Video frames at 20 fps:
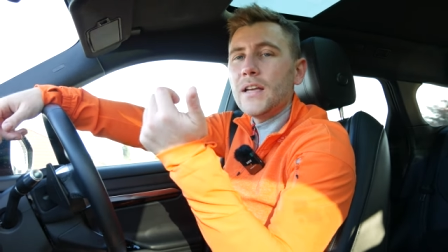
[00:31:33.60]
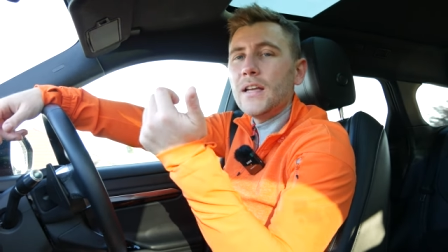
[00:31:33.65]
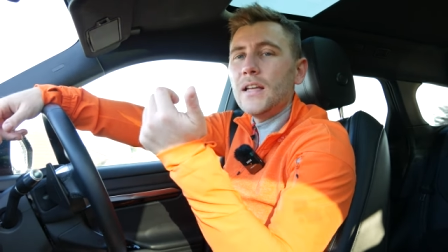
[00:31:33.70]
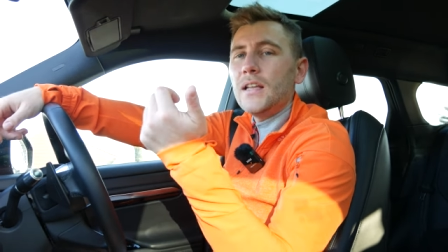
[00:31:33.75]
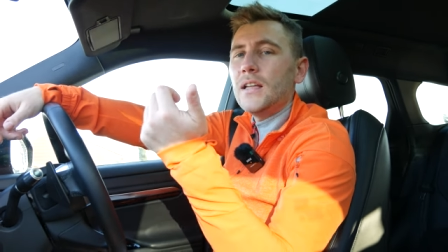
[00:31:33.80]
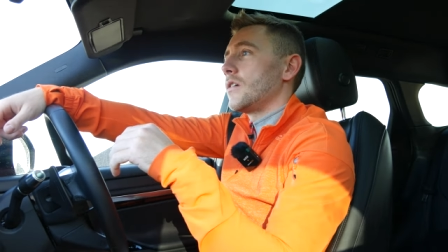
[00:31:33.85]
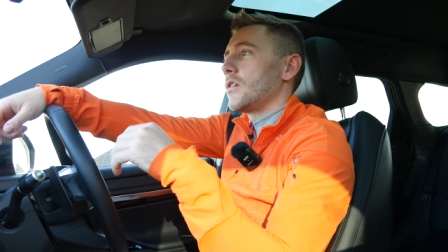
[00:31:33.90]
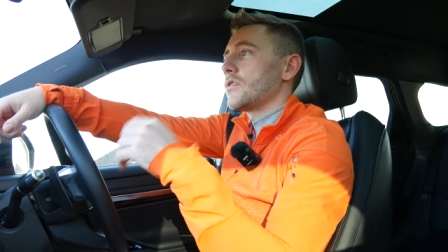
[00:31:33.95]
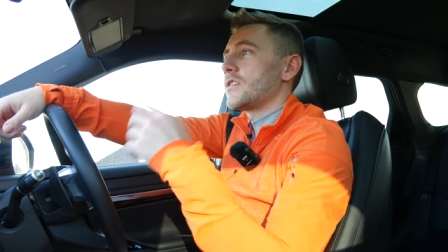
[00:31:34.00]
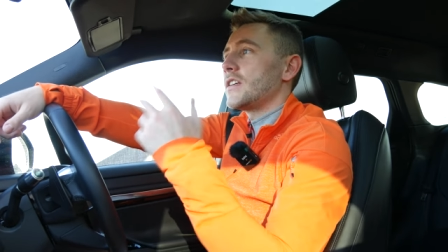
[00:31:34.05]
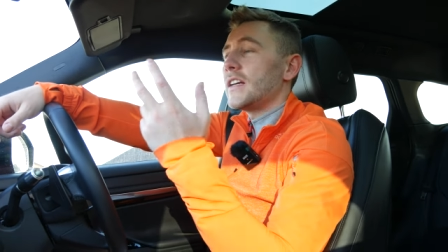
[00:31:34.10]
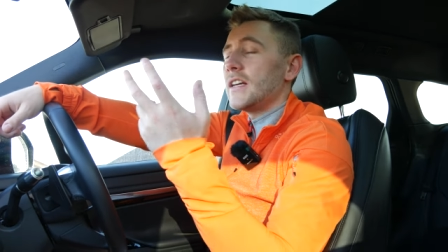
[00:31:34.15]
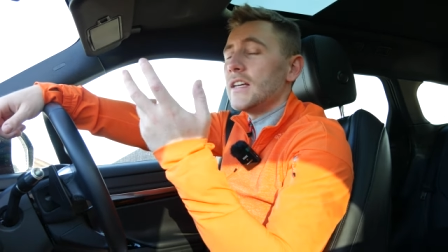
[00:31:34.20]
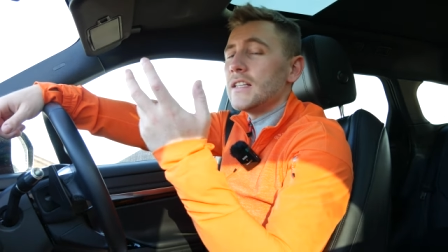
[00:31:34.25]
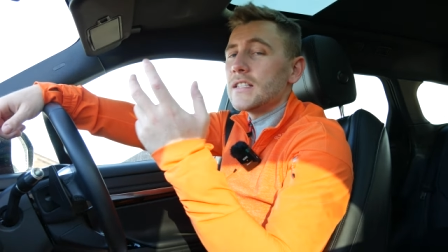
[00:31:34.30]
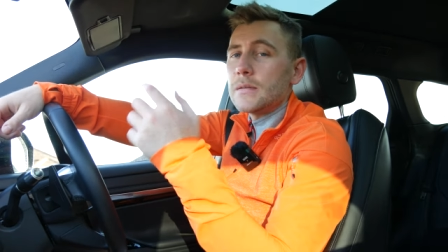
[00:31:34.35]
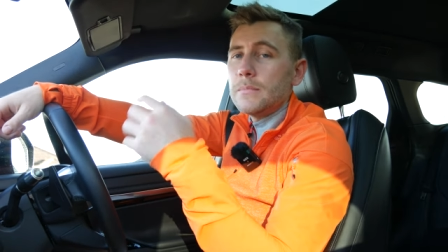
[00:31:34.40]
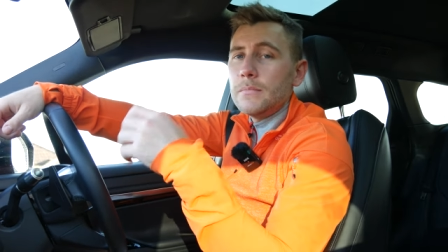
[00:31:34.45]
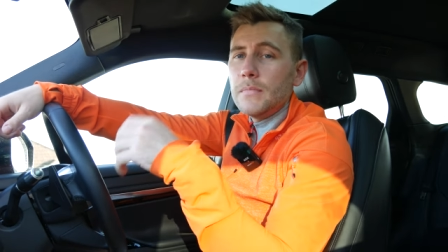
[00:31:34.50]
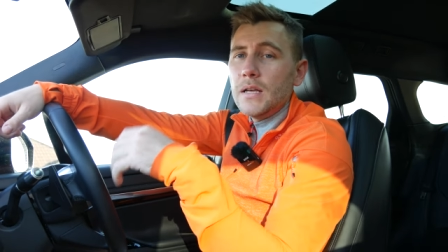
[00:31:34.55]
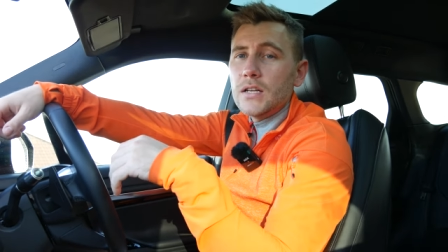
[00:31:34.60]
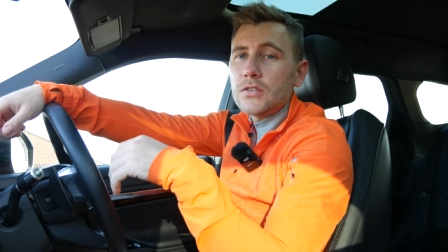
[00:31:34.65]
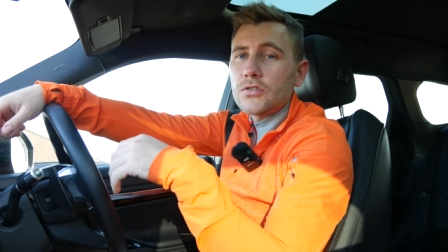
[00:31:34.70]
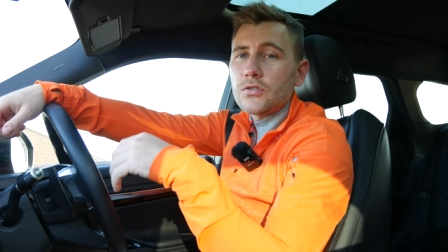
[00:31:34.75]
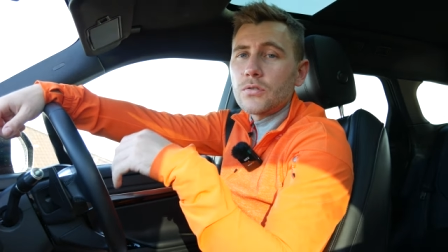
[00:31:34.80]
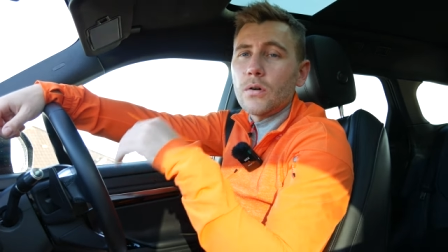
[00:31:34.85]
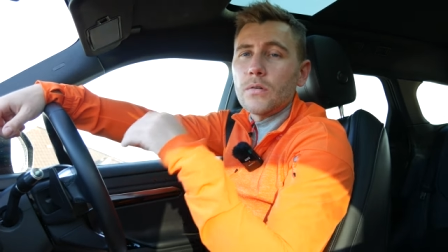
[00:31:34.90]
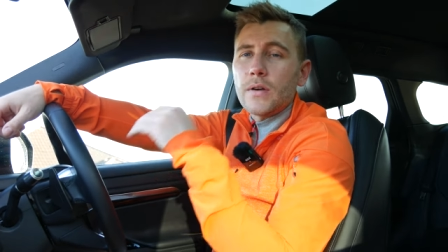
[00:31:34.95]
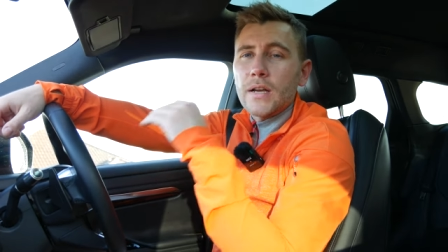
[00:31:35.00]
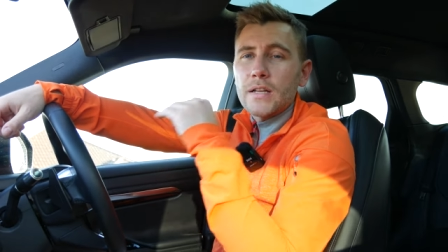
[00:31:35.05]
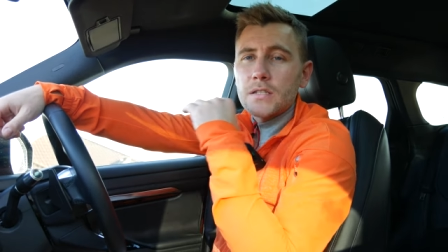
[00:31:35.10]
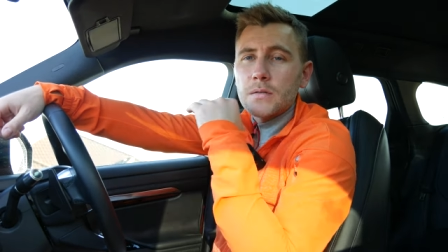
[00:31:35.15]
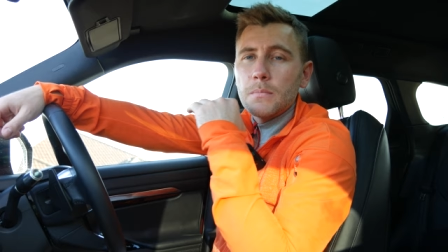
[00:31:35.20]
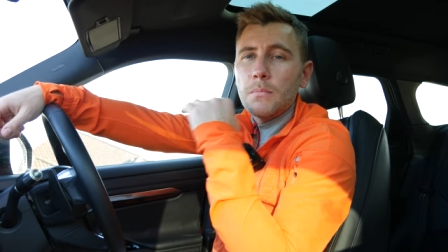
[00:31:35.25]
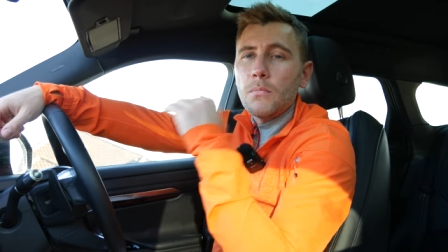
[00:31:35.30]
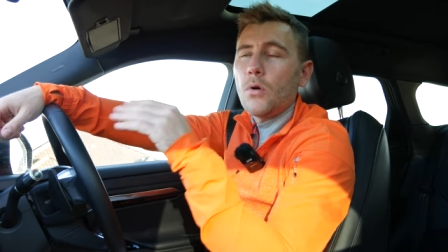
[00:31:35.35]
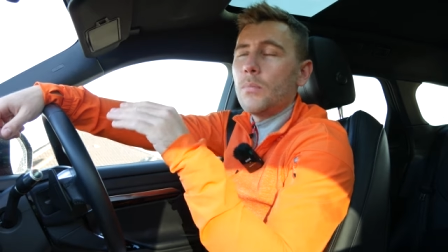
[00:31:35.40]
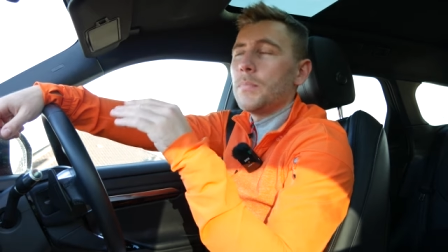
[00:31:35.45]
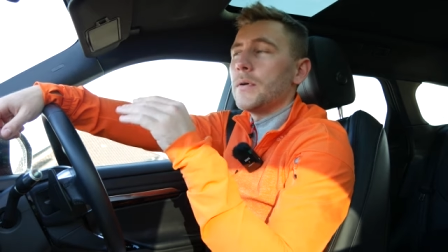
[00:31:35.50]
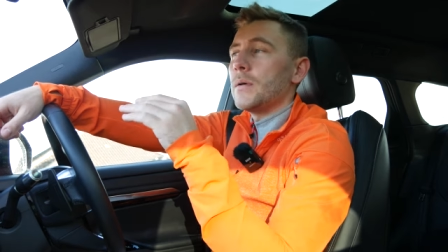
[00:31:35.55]
it. I'll take it into Mitch, who I'll get to
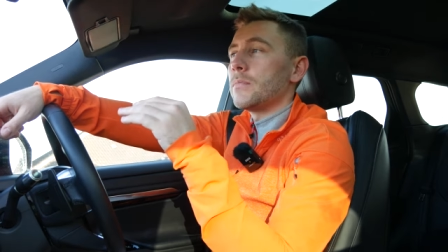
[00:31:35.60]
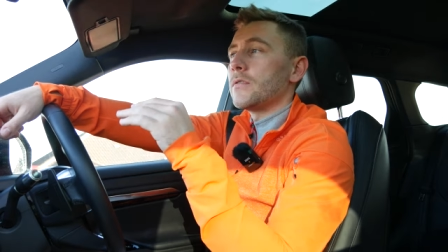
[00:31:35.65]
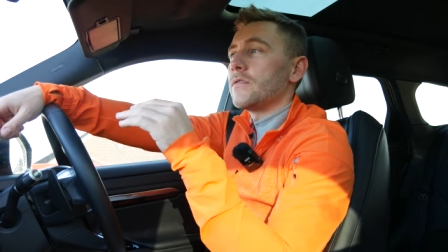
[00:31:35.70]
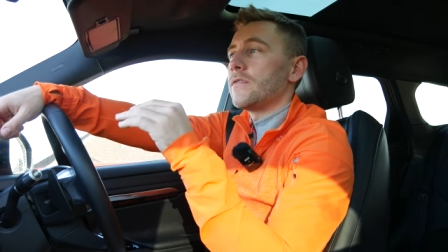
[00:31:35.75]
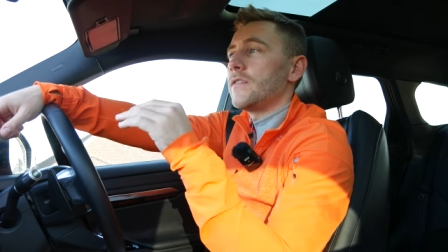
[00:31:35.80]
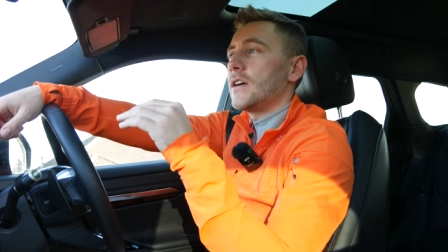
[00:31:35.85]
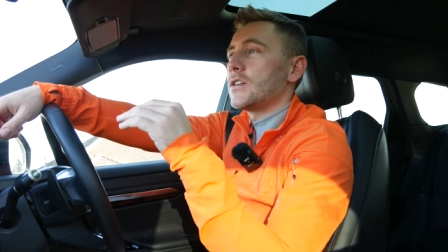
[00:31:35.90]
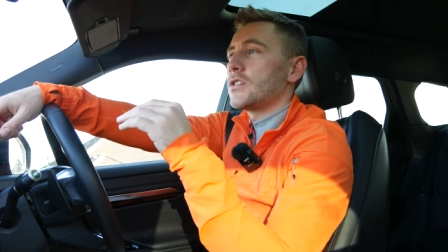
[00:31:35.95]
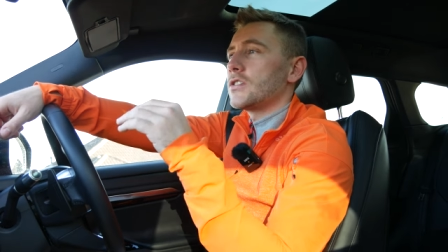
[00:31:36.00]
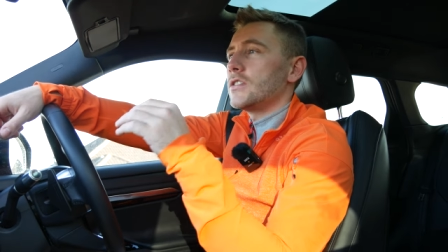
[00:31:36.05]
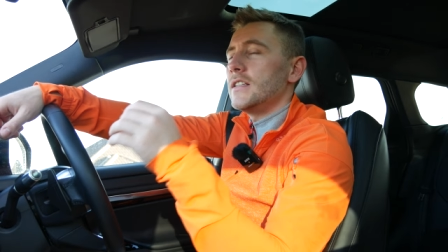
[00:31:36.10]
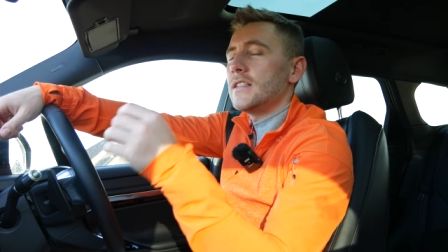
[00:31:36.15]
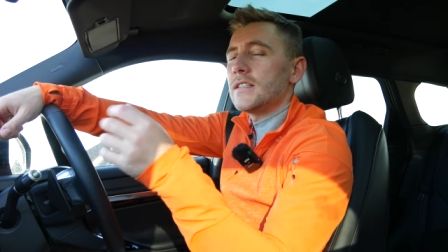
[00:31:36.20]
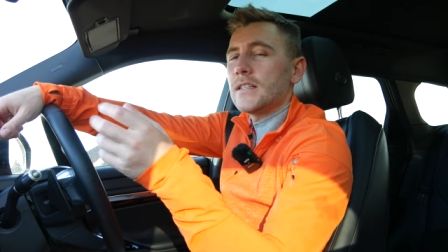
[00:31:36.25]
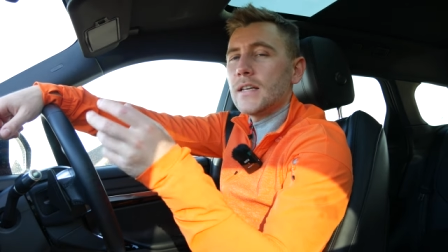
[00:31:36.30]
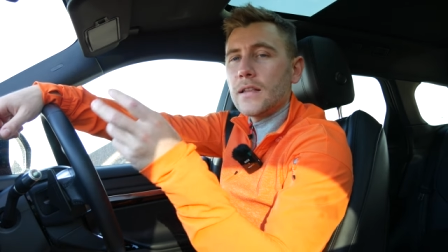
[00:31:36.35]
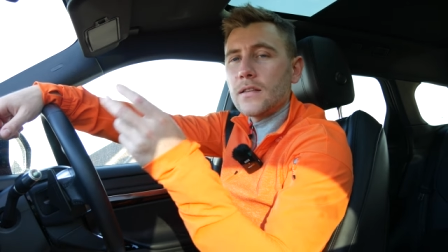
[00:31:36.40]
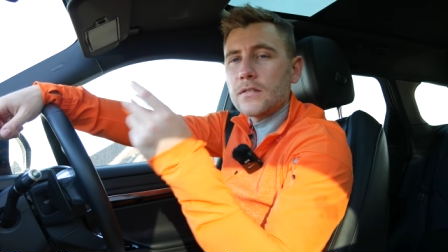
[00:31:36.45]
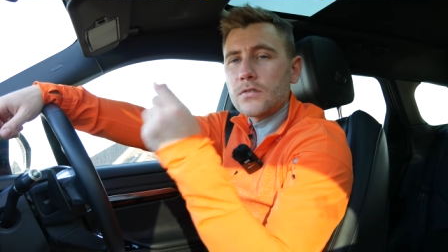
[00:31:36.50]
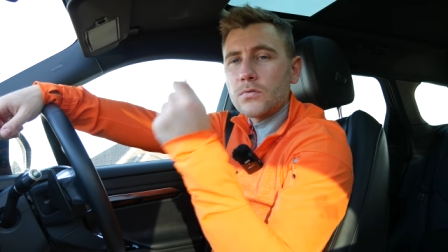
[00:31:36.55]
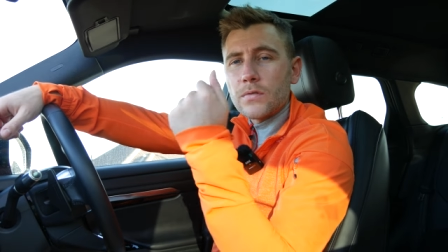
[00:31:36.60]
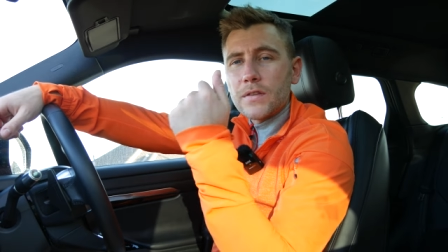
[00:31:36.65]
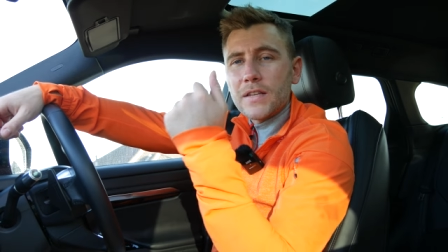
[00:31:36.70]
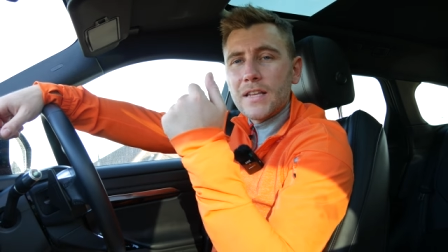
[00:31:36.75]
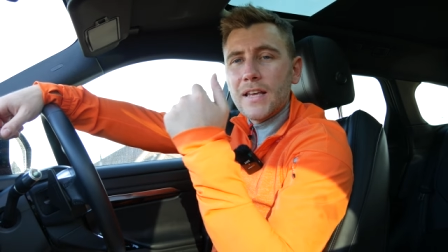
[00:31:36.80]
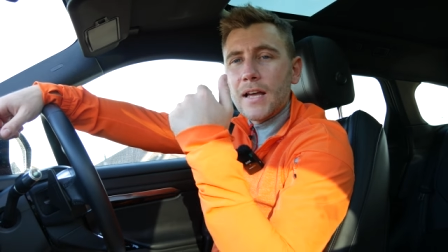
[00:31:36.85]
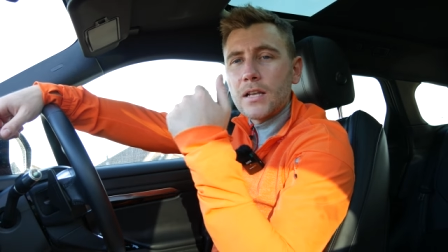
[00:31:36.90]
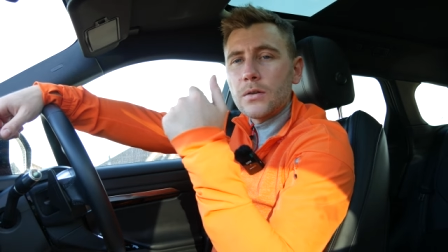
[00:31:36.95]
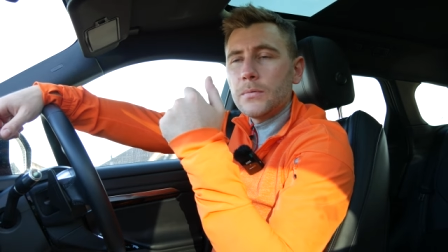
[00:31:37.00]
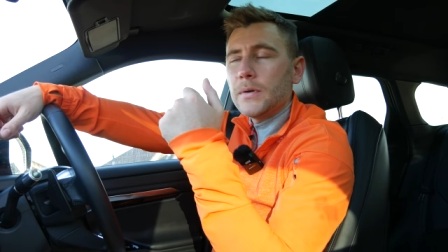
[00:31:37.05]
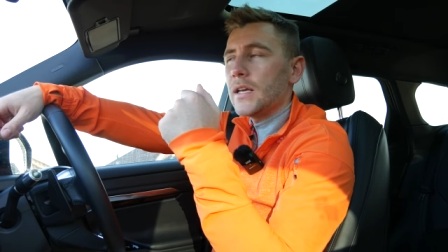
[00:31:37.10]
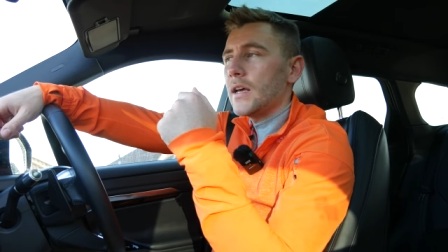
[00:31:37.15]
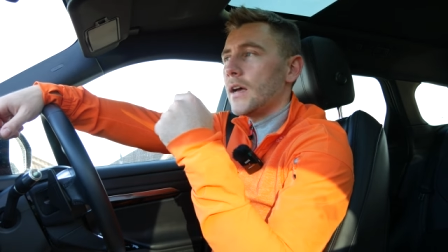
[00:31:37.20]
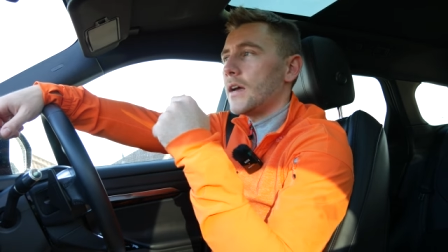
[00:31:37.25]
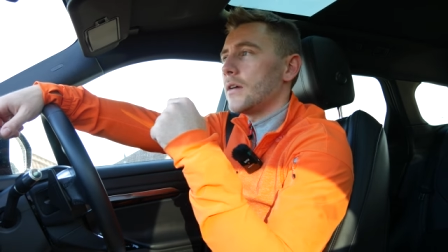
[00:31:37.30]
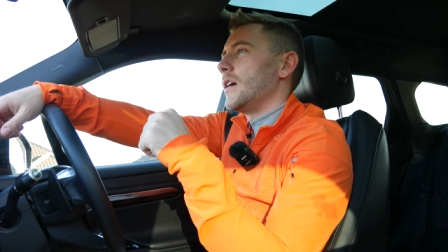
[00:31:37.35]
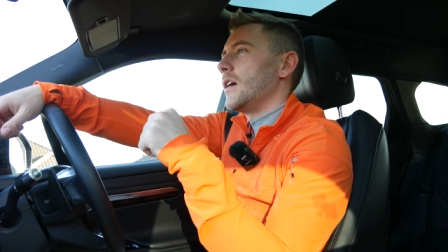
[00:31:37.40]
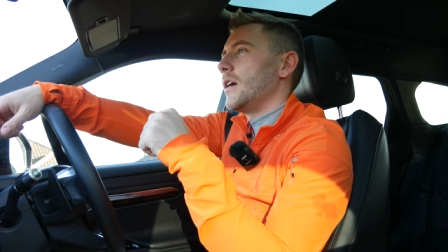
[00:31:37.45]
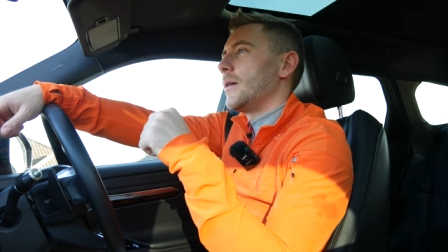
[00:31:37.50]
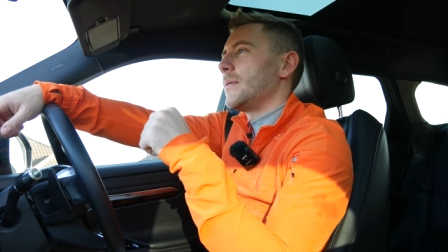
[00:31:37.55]
mop it professionally to get the sort of the yellowing out.